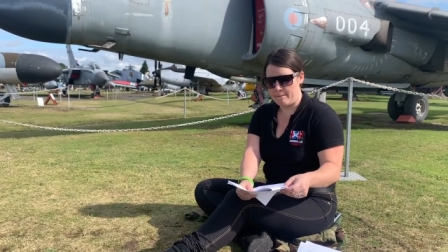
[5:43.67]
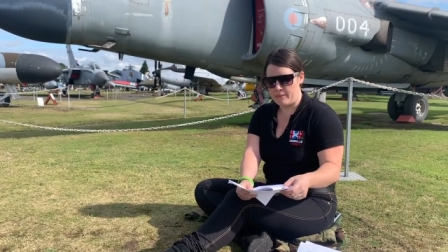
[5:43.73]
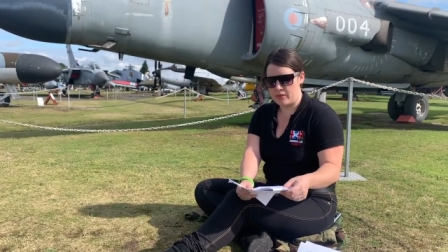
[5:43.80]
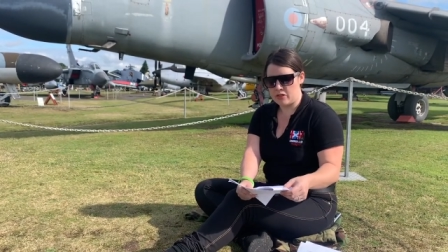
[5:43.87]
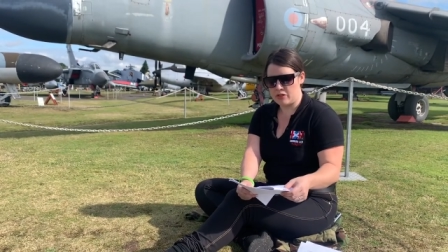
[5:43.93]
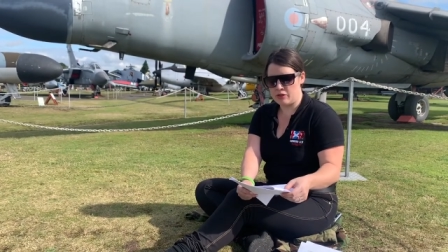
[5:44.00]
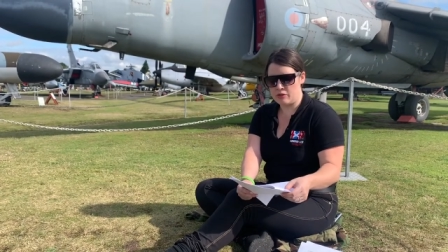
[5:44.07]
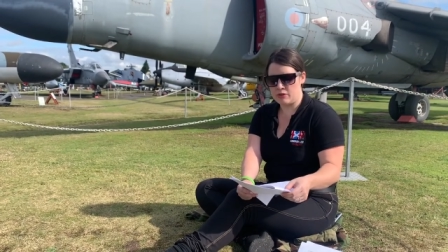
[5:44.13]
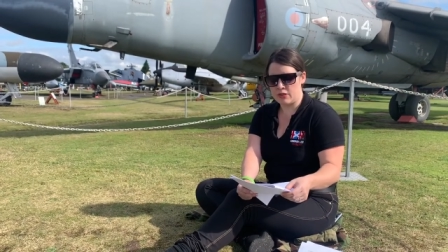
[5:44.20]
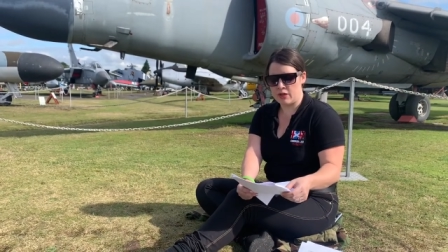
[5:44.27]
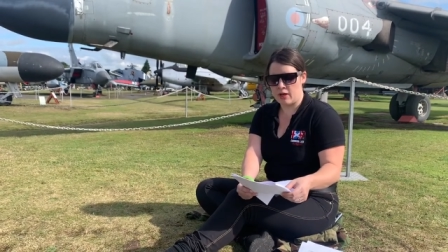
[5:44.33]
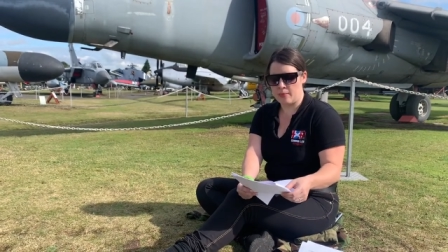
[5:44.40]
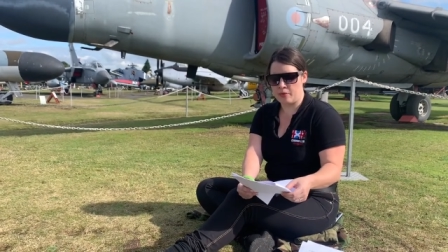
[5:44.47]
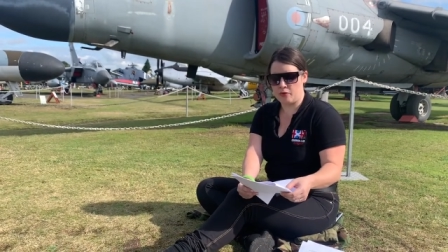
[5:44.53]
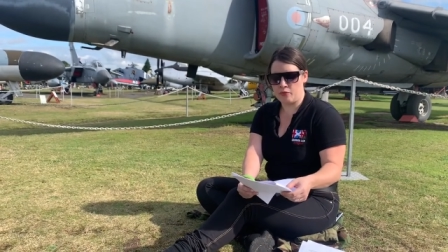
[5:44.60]
To
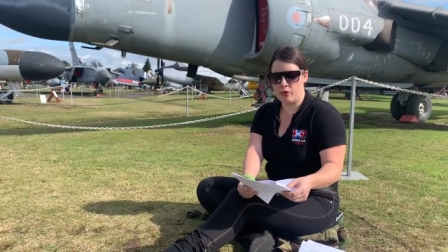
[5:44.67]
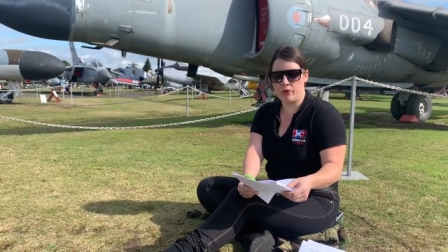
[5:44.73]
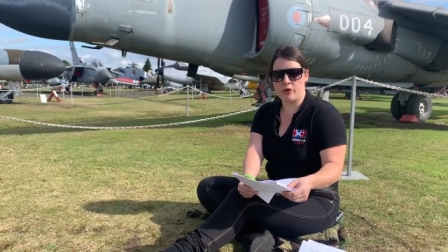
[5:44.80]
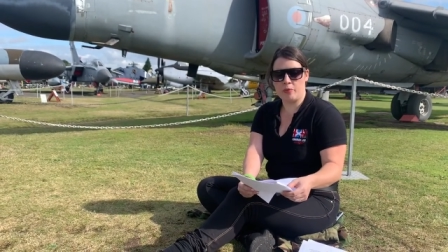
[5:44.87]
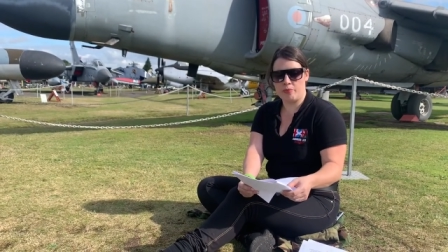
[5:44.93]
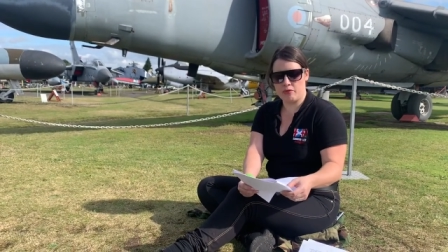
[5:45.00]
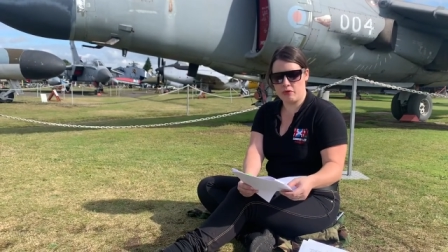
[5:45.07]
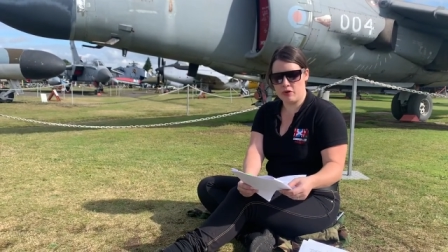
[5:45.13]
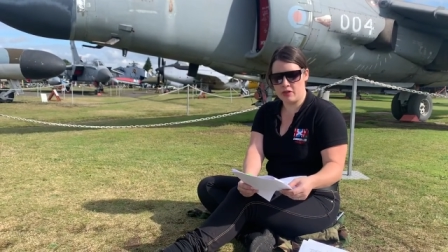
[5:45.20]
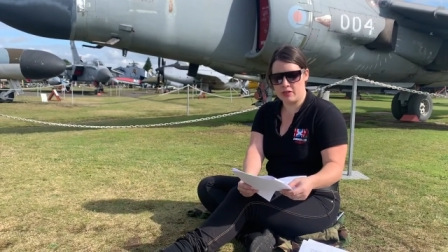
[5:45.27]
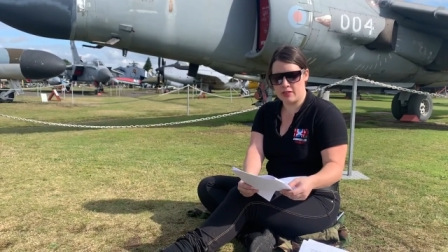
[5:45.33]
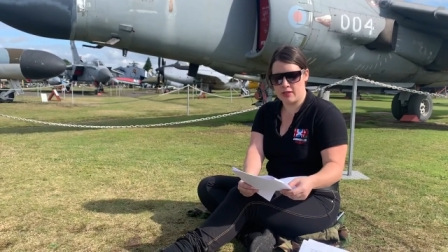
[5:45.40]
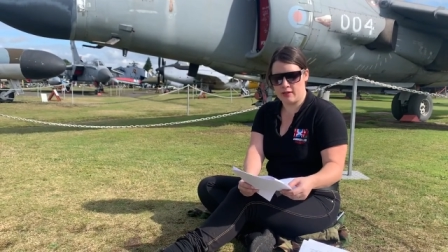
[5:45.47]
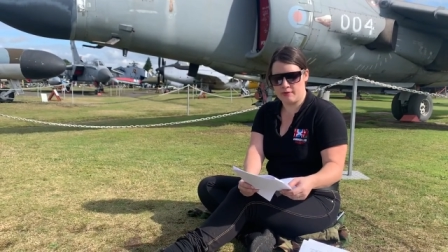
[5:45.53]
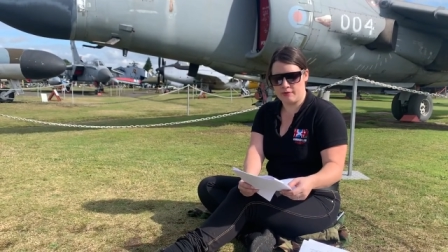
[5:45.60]
usurp the royal
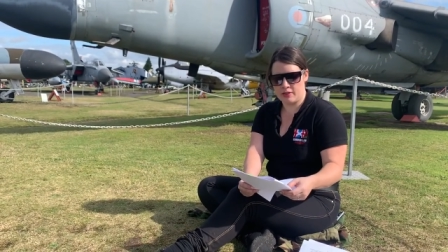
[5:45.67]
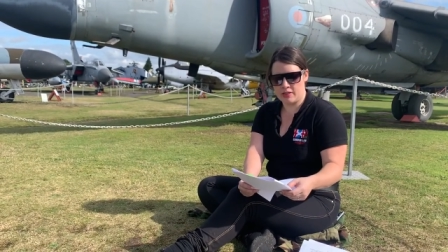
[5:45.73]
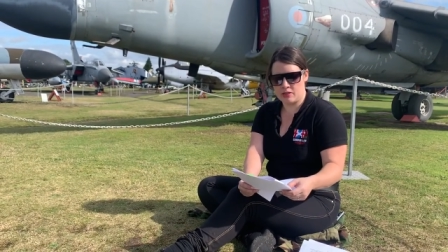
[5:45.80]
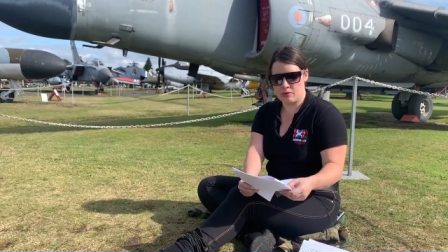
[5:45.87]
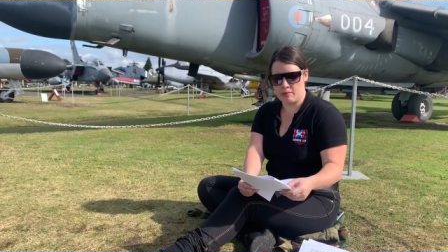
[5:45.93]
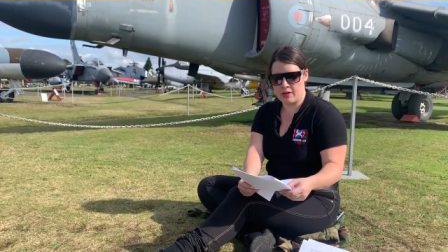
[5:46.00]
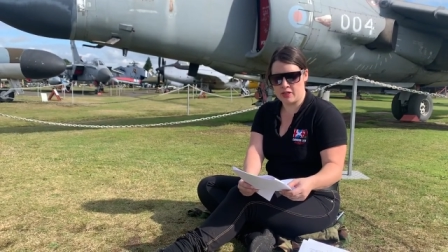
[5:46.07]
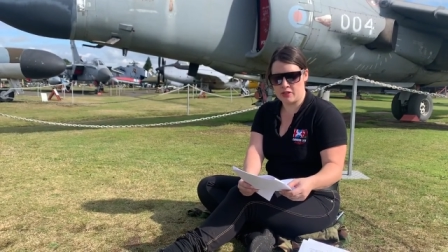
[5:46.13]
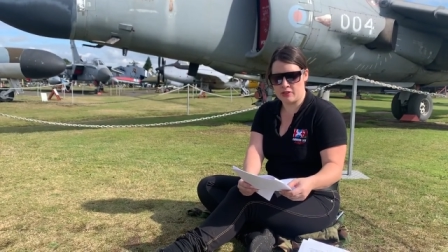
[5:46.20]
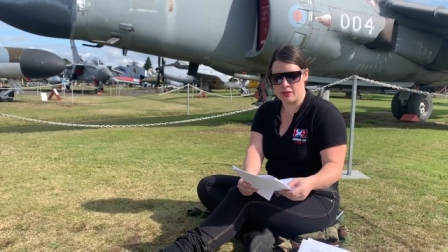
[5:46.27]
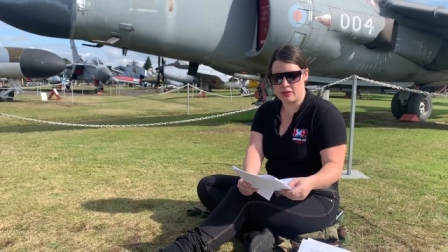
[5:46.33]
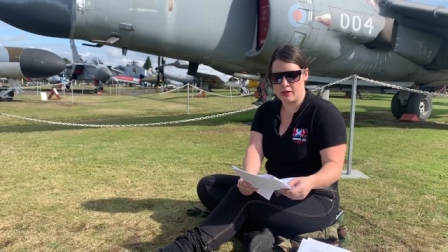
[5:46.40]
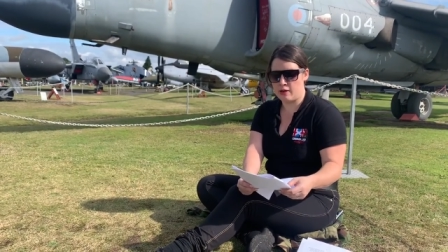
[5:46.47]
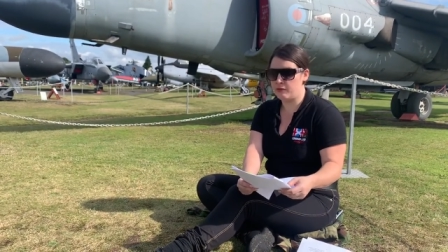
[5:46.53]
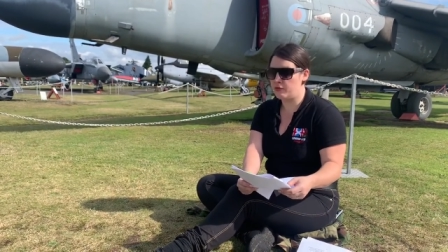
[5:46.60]
prerogative is to imagine the
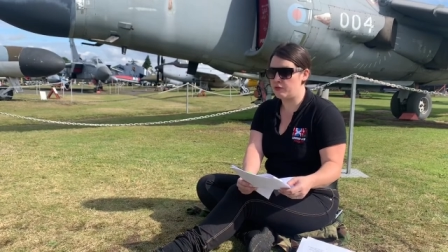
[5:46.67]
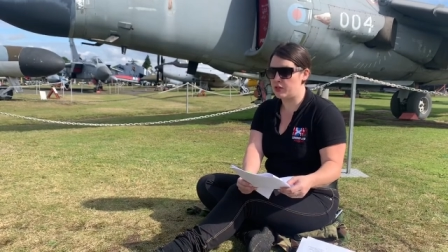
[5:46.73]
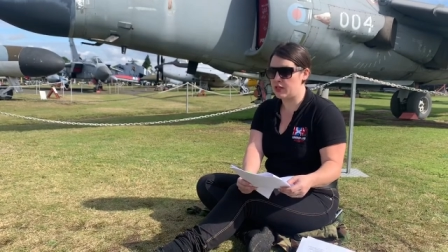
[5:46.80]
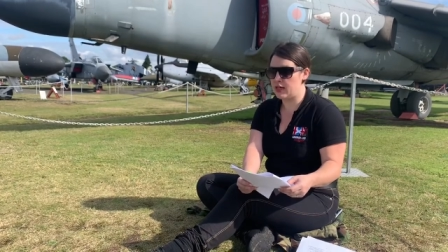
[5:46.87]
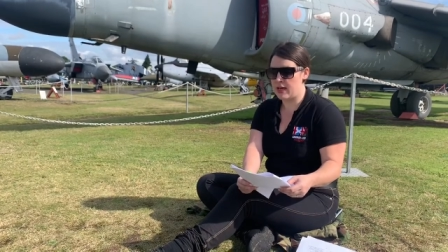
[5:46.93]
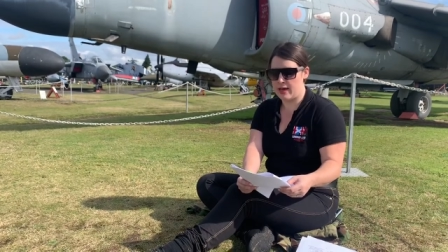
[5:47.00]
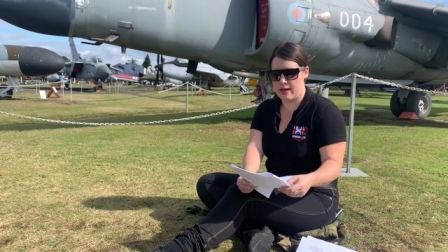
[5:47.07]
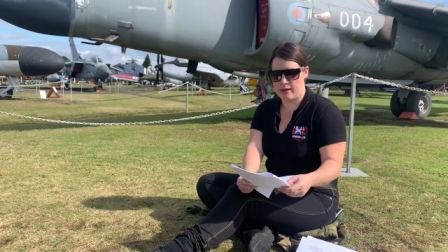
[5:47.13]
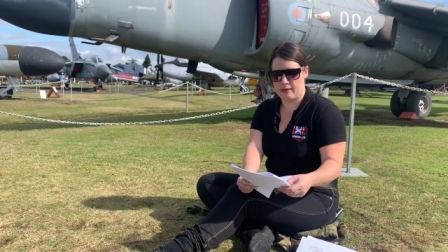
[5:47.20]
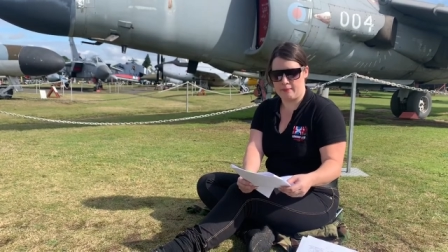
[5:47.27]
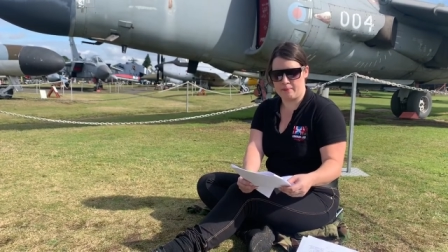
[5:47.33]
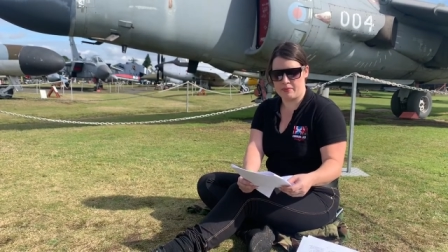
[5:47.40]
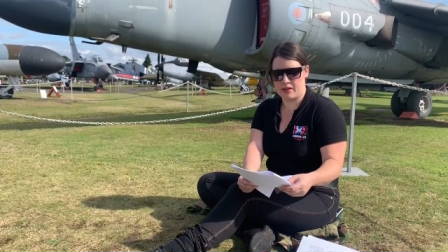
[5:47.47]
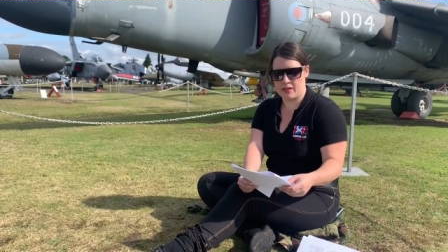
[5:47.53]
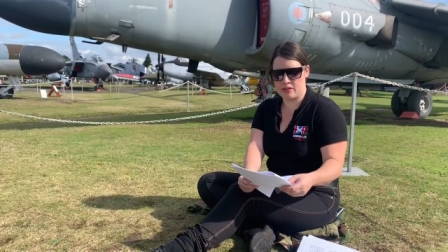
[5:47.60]
death of the king
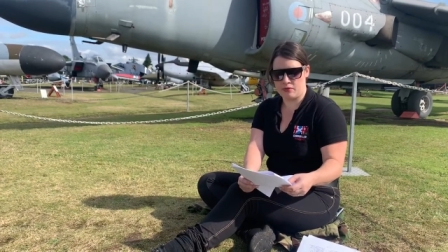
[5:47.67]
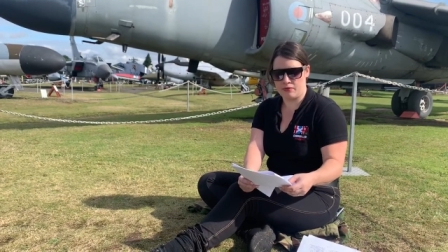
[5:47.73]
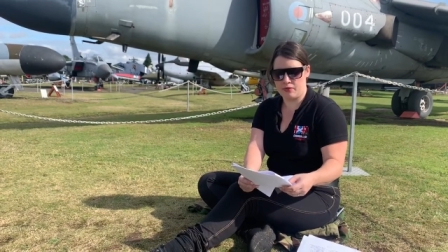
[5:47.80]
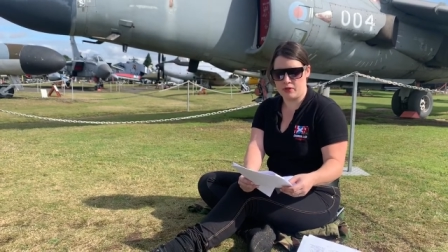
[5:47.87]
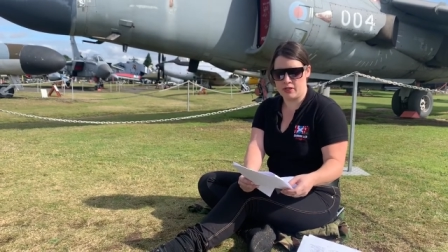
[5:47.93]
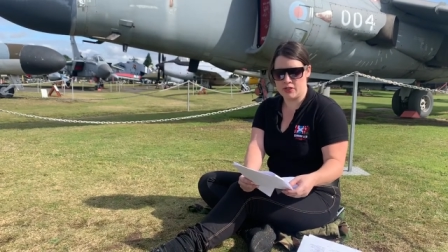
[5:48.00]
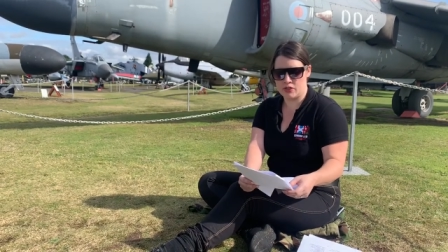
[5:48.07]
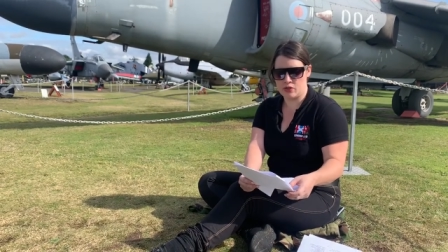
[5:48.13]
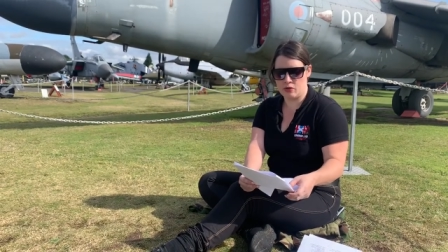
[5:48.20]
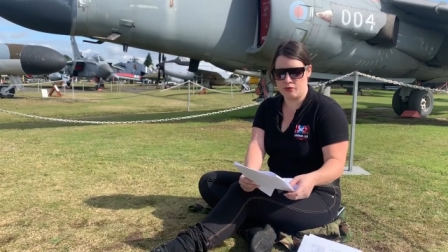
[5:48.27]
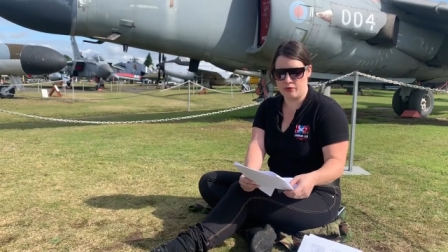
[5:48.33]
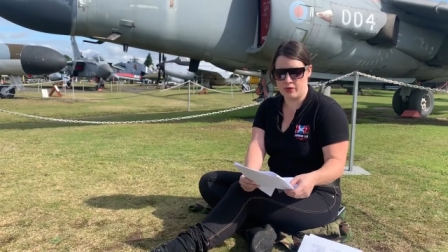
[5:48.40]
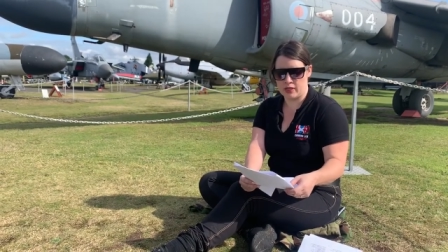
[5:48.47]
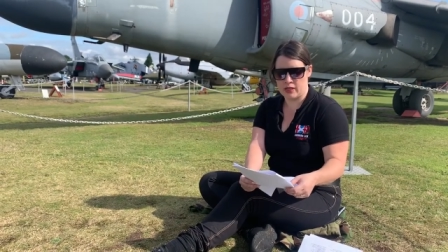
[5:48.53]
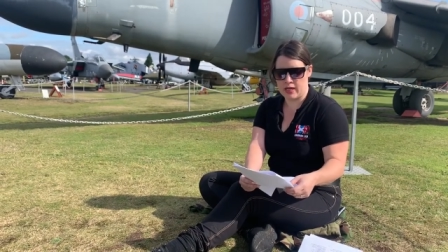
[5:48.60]
as a fully
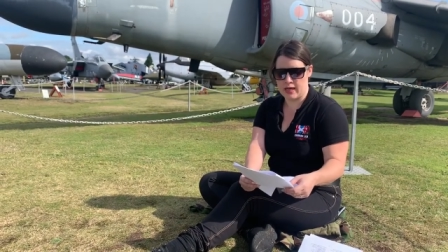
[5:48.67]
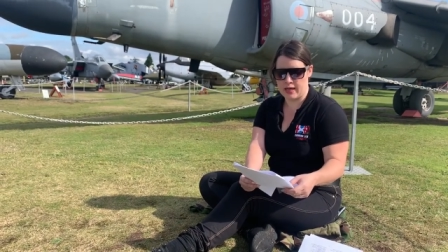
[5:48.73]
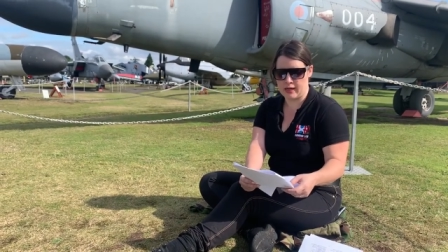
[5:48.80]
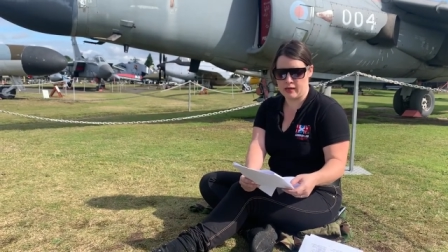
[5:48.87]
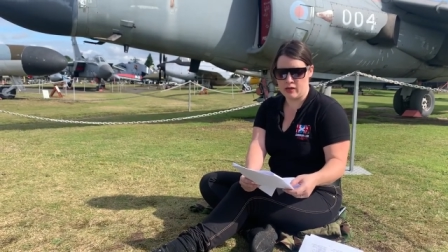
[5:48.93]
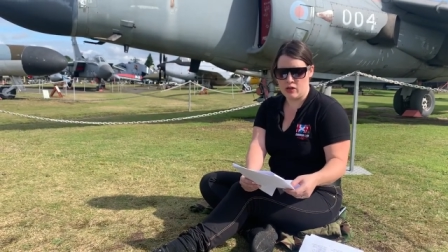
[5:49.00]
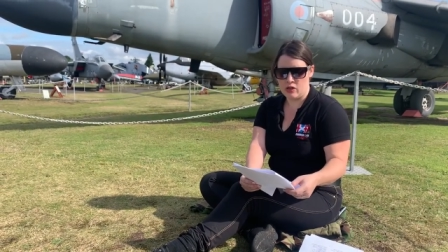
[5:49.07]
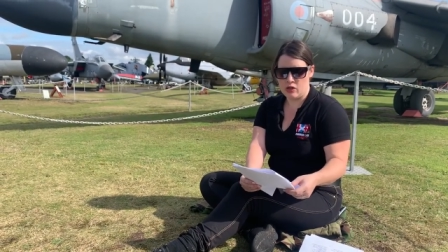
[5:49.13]
sovereign king,